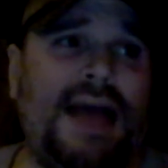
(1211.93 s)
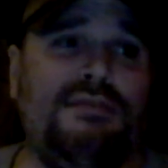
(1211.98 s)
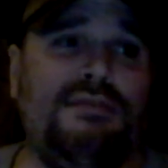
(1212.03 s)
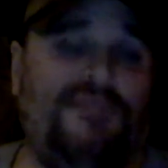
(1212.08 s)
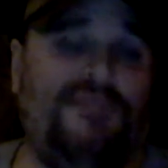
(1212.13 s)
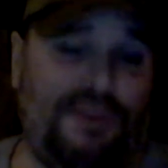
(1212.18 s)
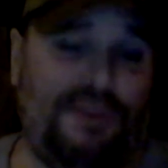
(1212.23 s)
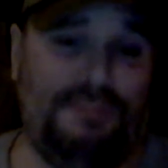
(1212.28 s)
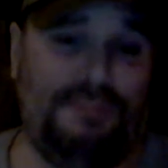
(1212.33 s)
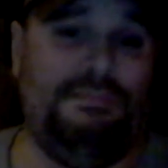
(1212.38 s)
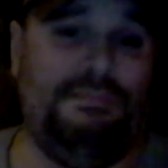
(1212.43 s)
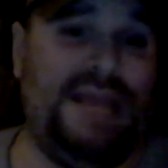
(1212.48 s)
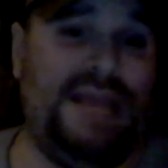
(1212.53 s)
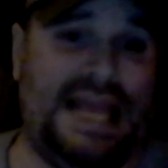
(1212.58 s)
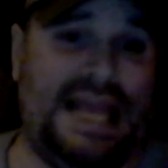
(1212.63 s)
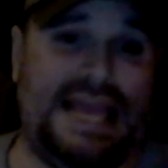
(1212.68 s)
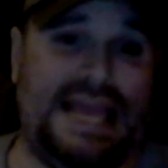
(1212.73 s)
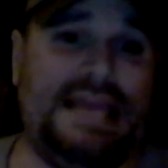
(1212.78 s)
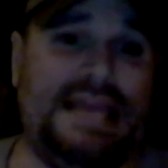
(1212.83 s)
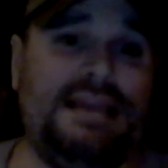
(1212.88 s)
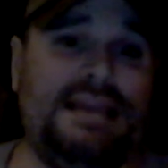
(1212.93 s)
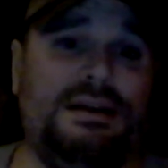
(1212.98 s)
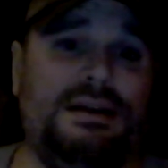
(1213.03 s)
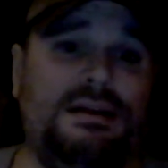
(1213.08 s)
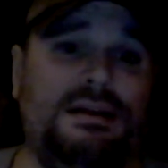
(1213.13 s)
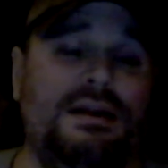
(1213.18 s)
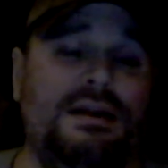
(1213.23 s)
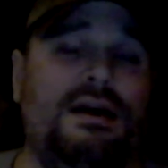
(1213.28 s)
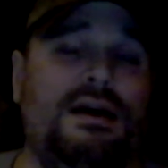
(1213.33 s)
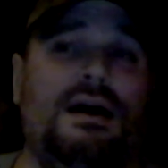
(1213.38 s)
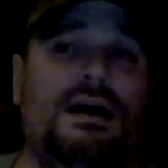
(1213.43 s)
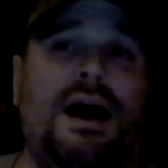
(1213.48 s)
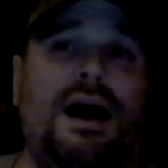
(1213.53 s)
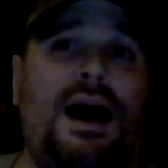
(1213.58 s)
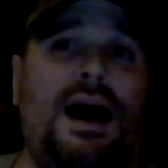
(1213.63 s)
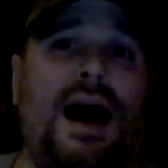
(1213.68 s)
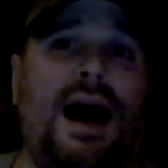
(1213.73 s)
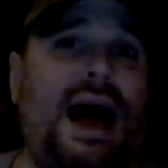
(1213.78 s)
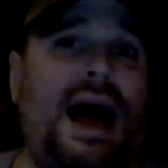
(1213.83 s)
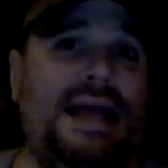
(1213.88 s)
For me,
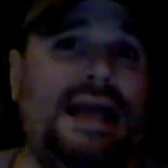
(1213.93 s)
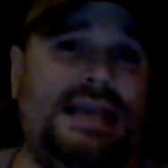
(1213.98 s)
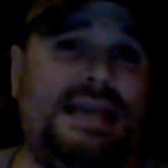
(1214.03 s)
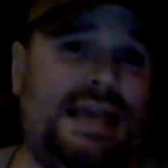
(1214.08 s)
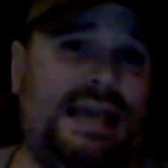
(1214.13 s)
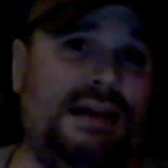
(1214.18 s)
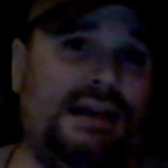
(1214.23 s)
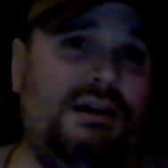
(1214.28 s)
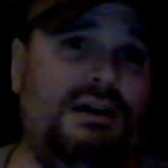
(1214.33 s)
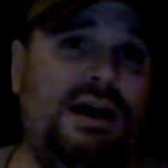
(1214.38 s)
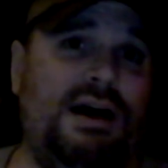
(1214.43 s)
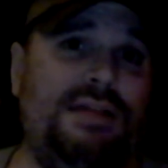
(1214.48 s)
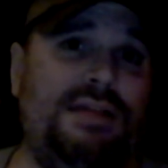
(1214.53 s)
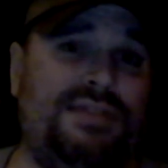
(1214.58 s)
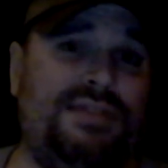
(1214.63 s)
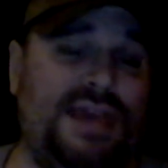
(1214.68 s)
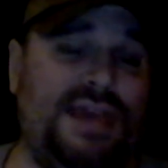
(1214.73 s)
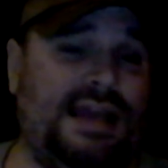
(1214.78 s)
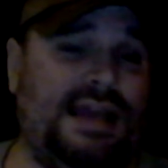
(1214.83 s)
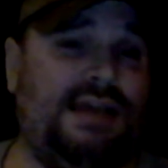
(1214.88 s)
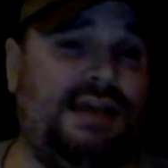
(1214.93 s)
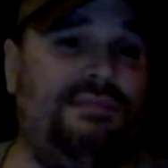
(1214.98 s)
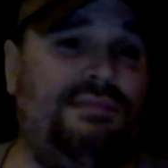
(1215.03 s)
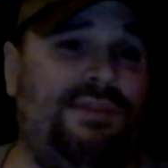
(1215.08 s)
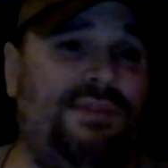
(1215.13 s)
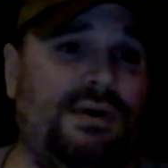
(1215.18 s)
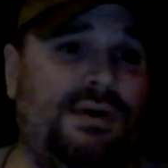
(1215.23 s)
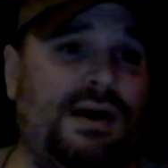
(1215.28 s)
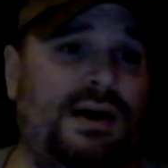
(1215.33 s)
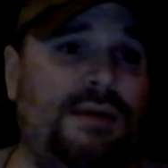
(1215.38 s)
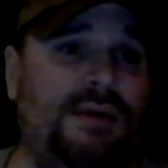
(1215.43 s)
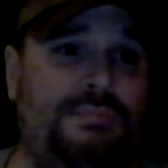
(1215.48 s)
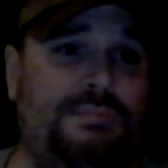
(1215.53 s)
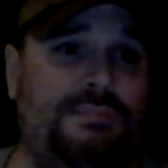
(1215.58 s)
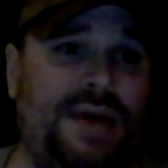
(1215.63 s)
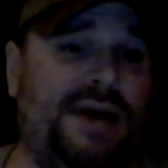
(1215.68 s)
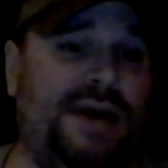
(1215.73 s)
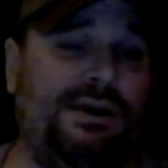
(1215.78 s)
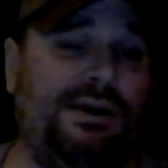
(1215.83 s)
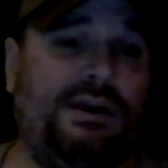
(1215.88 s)
I cannot think of a
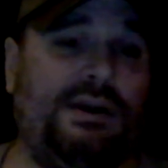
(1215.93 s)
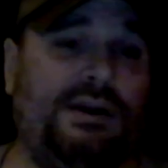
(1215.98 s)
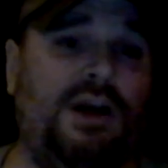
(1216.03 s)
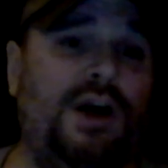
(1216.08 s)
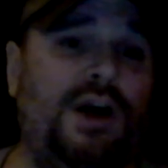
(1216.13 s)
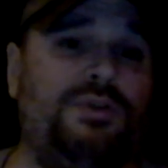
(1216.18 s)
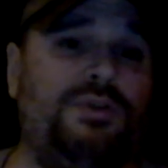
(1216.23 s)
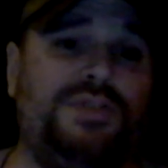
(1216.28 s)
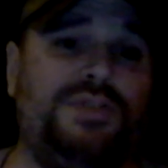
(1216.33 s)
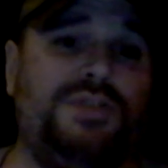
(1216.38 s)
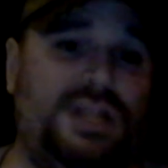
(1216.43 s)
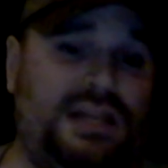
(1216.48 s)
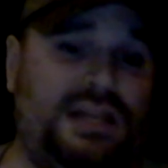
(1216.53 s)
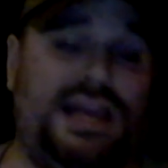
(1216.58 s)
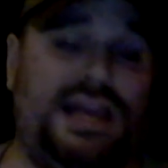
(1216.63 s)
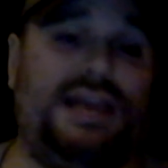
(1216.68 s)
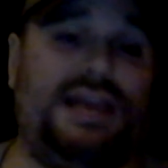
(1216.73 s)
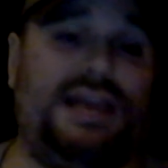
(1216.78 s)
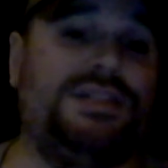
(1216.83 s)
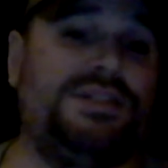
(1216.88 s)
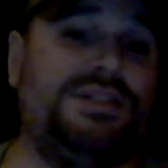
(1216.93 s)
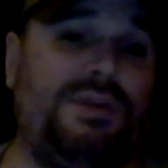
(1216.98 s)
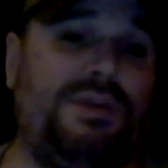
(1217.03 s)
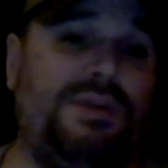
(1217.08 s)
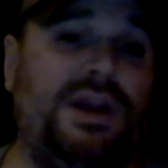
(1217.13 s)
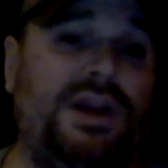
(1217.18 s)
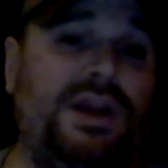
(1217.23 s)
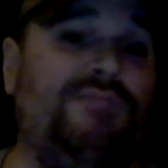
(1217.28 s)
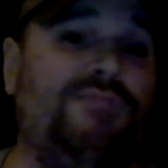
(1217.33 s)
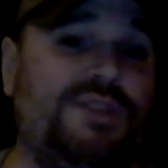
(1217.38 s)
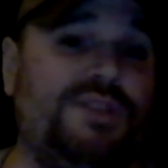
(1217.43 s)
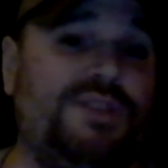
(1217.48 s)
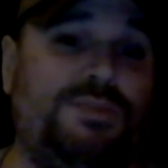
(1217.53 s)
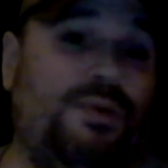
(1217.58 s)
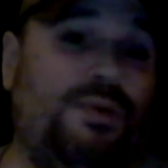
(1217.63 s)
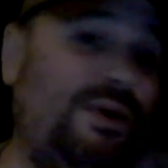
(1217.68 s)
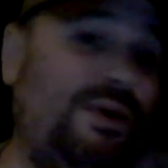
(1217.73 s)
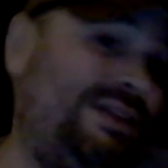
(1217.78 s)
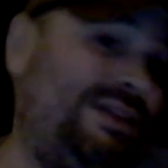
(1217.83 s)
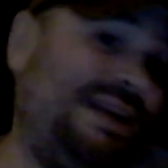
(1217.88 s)
better coach in the history of the
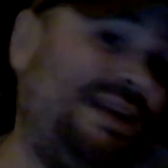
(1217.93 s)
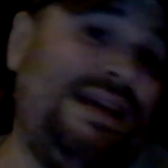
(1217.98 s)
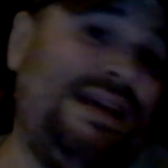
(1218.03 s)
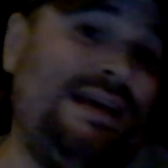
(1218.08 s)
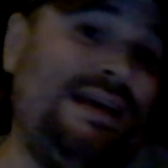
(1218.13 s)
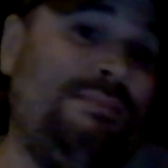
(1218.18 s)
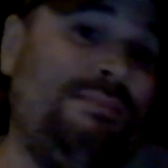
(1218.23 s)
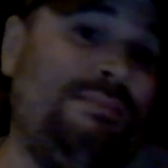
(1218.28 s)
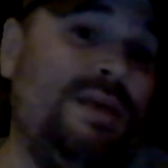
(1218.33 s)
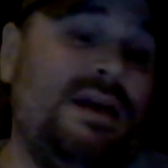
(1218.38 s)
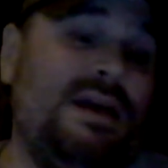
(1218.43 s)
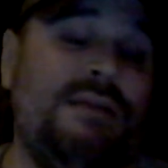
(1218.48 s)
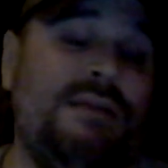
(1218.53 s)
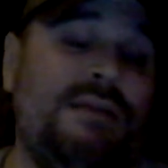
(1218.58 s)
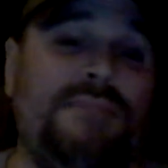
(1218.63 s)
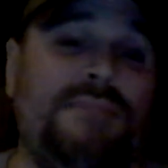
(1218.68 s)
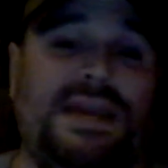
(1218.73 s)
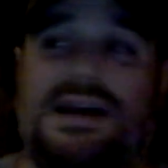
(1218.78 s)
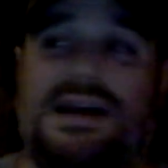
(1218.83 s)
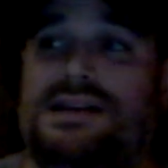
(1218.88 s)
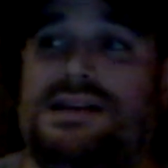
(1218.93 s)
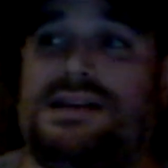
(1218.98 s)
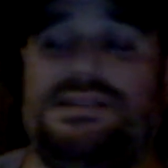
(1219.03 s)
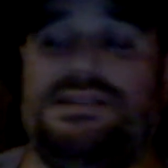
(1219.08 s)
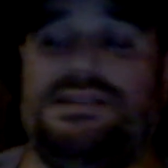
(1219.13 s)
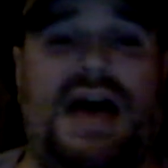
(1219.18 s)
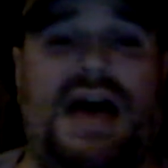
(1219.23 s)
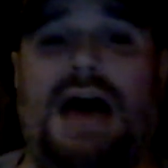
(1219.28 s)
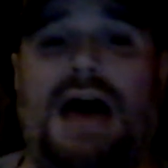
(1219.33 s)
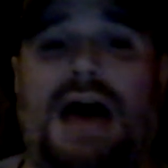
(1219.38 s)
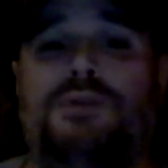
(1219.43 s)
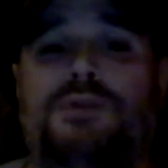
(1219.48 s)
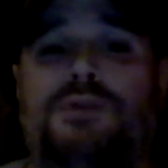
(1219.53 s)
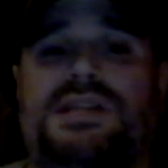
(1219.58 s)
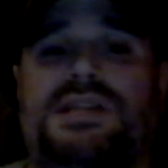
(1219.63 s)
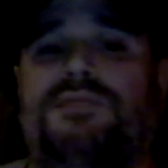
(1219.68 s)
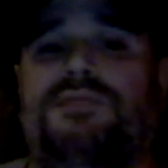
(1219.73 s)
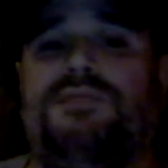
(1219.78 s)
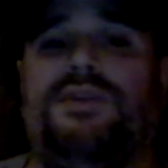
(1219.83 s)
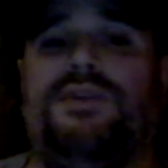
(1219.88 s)
sport than him because of how
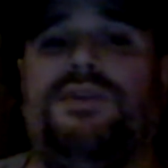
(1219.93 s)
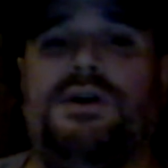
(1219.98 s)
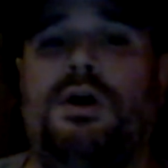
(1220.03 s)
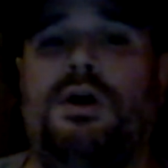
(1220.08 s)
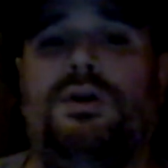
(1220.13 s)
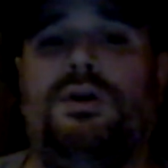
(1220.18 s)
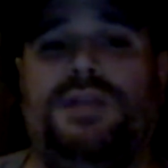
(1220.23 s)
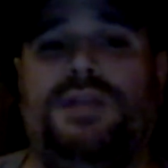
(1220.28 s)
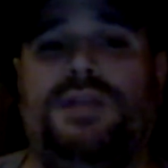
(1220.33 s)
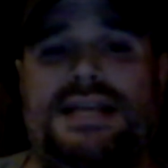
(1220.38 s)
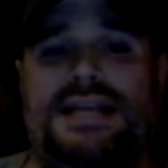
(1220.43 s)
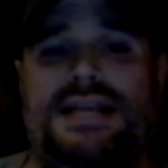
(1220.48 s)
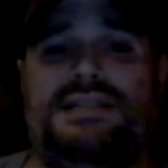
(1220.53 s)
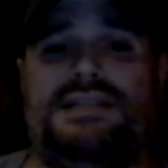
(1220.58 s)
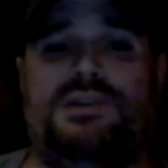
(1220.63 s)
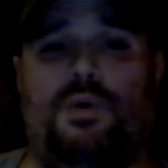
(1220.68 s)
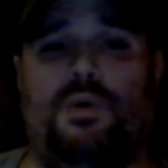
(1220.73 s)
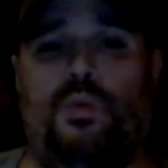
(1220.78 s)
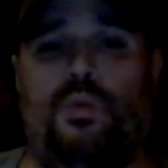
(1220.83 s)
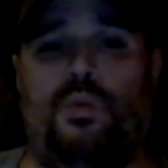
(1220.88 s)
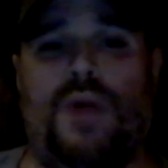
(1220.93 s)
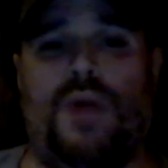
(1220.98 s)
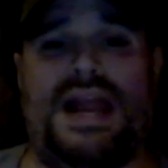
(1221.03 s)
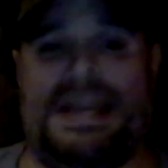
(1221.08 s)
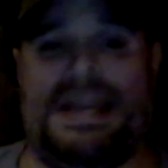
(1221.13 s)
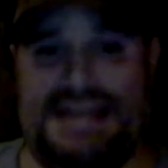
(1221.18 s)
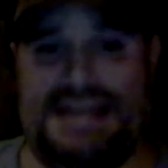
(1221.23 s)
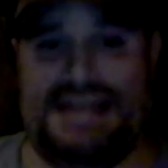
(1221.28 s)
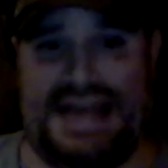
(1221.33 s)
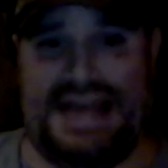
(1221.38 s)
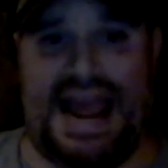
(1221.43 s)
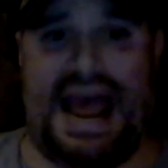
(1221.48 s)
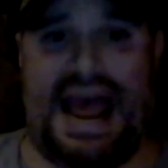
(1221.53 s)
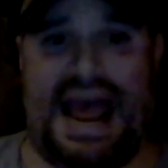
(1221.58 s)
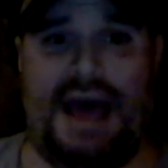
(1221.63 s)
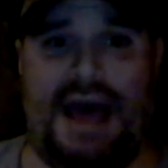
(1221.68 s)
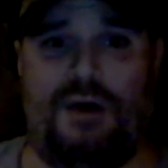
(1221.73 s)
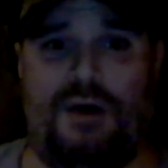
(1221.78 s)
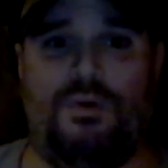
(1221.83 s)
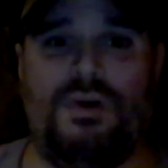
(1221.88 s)
difficult it is to win
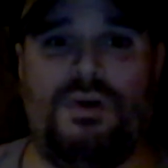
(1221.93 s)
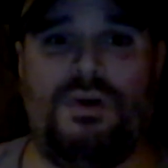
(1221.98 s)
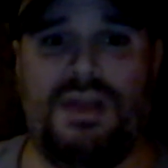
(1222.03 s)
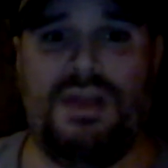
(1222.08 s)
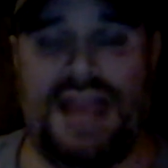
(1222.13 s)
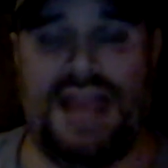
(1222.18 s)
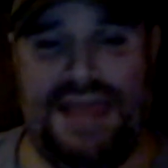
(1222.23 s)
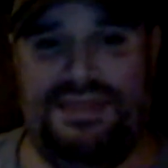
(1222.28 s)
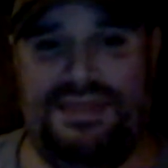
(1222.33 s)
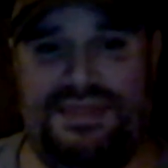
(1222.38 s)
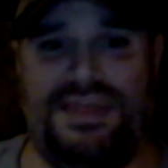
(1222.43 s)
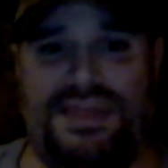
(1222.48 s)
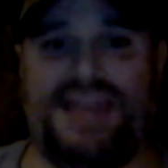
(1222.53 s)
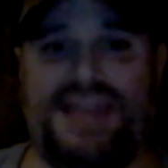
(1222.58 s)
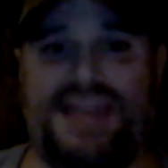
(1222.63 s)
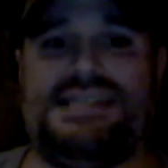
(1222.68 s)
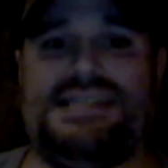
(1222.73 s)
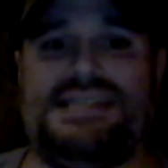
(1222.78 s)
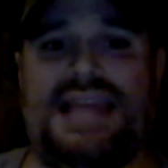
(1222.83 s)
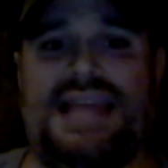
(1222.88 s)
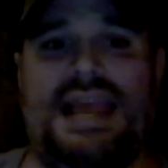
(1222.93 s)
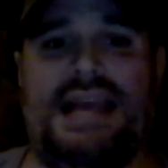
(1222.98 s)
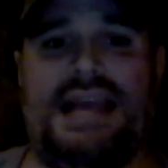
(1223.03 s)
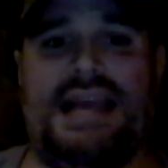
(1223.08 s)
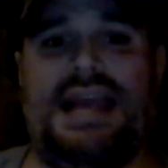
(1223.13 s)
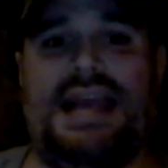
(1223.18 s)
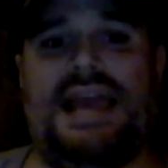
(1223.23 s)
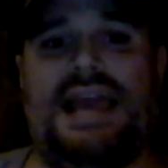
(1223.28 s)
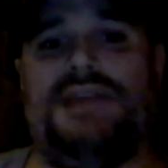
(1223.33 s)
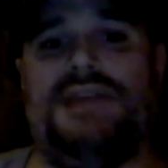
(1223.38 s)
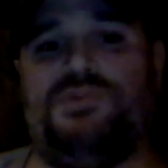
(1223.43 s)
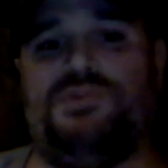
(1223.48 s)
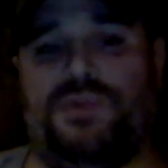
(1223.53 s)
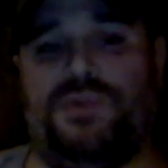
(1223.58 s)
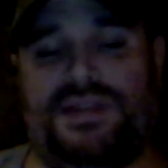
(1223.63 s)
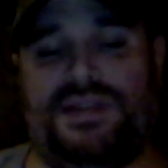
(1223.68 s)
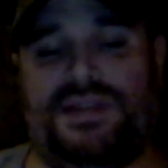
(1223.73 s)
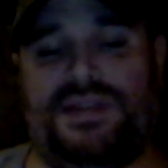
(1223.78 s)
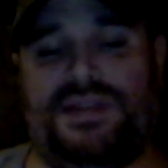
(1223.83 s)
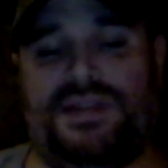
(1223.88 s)
now in this day and age
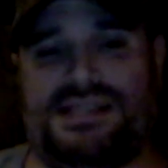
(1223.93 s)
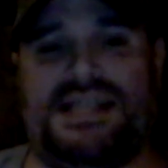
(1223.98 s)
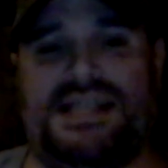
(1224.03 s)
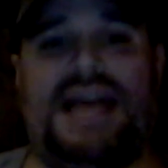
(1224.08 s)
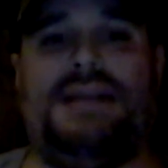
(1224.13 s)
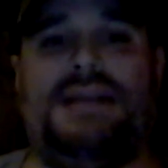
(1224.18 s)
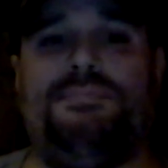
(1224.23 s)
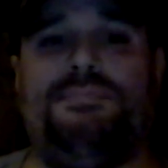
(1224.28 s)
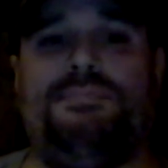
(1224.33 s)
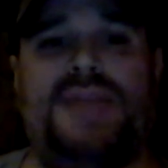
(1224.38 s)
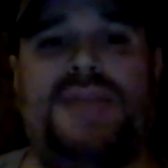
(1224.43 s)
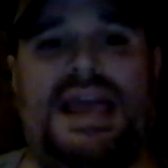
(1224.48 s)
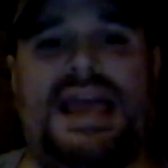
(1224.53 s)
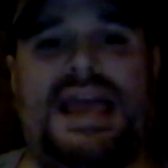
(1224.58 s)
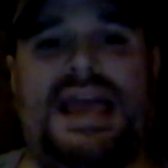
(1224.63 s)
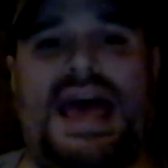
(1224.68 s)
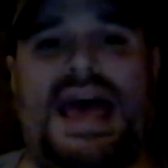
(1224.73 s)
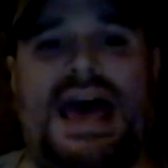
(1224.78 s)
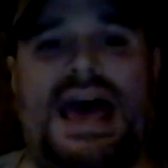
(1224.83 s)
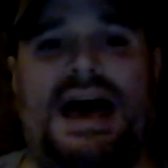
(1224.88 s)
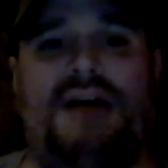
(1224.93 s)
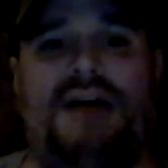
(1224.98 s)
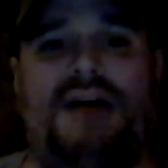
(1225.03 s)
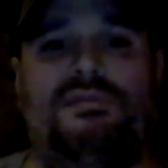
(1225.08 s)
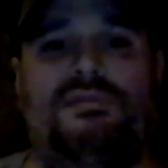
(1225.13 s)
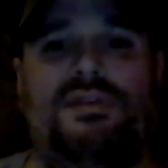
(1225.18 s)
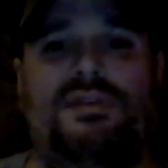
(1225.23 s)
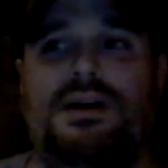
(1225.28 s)
with the setup they have.